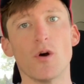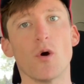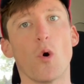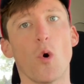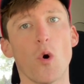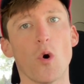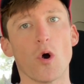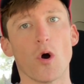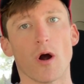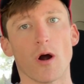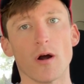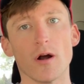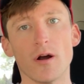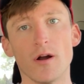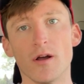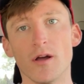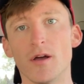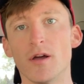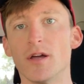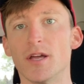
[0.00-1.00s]
Or
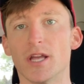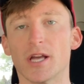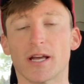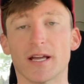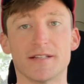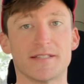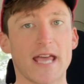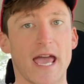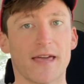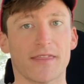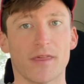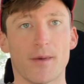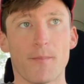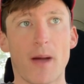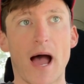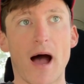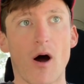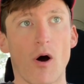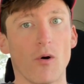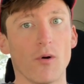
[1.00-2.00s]
you can take them
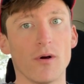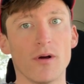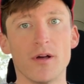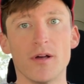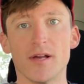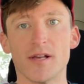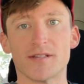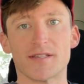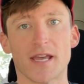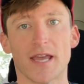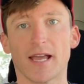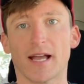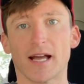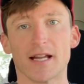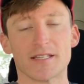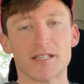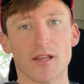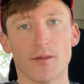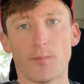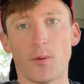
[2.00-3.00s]
out. Say you
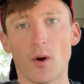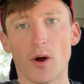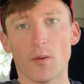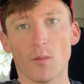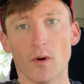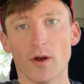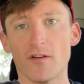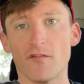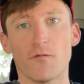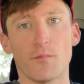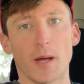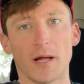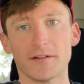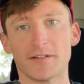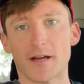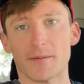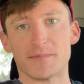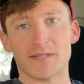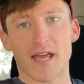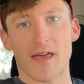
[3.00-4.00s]
get to the point where you've
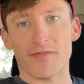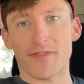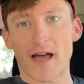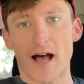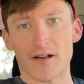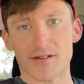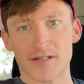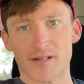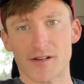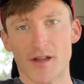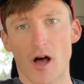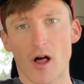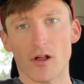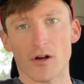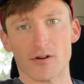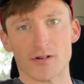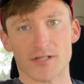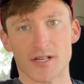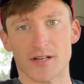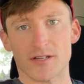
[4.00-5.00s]
built up
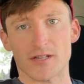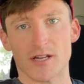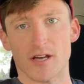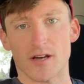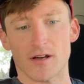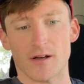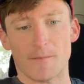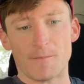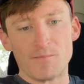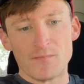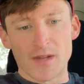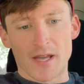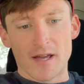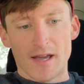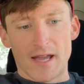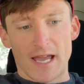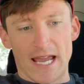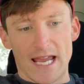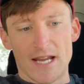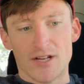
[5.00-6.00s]
$10,000 into
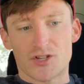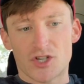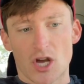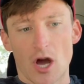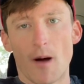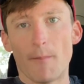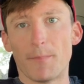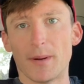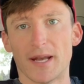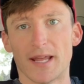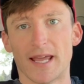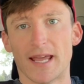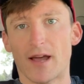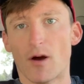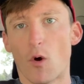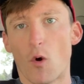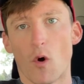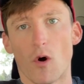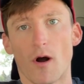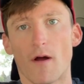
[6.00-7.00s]
each company
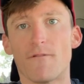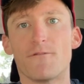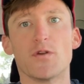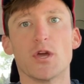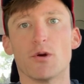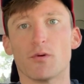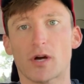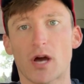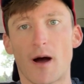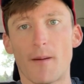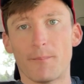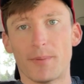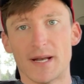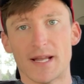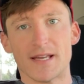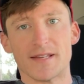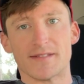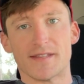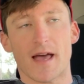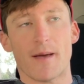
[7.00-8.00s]
or a few
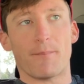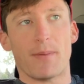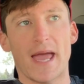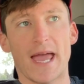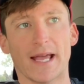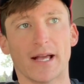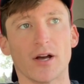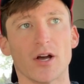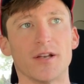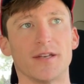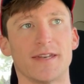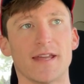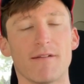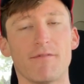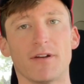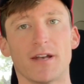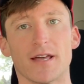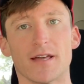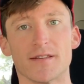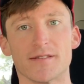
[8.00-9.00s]
companies that pay good
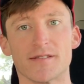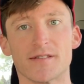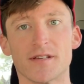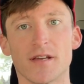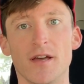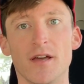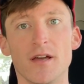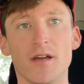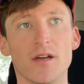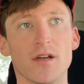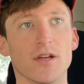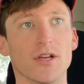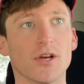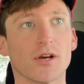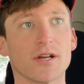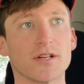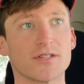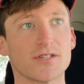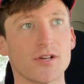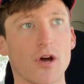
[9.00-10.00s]
dividends.
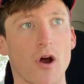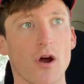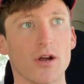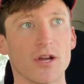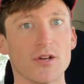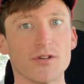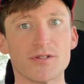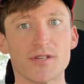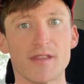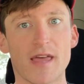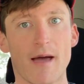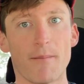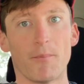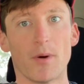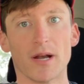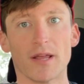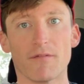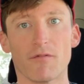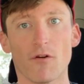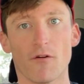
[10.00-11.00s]
You can start using that
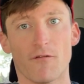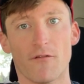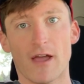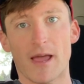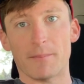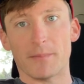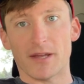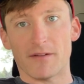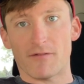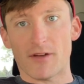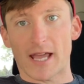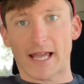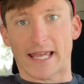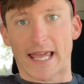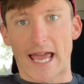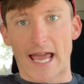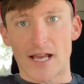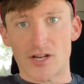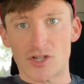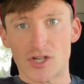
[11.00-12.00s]
money for family
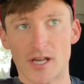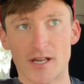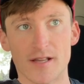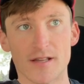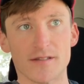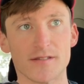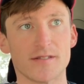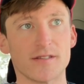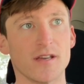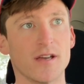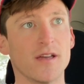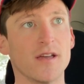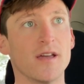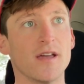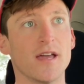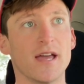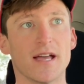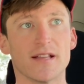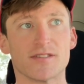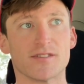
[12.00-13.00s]
vacations
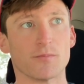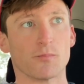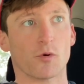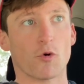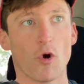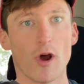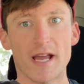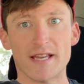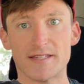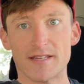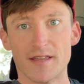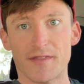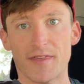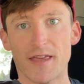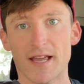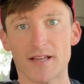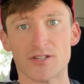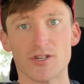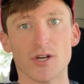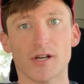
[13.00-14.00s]
and some crazy
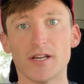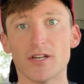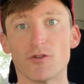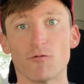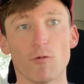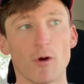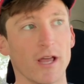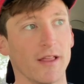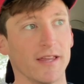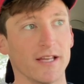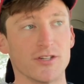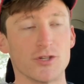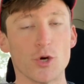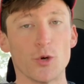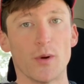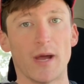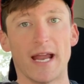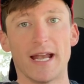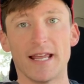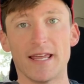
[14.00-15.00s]
things. You can really
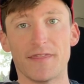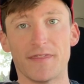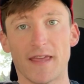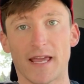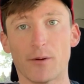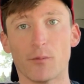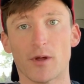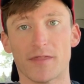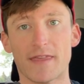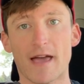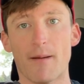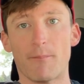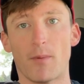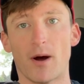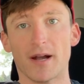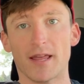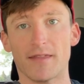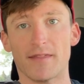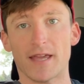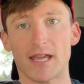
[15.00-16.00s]
do anything with that
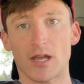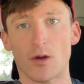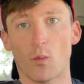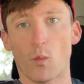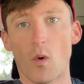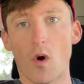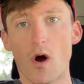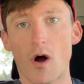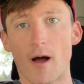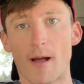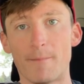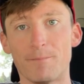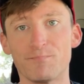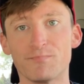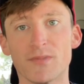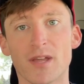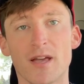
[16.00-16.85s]
money that you want.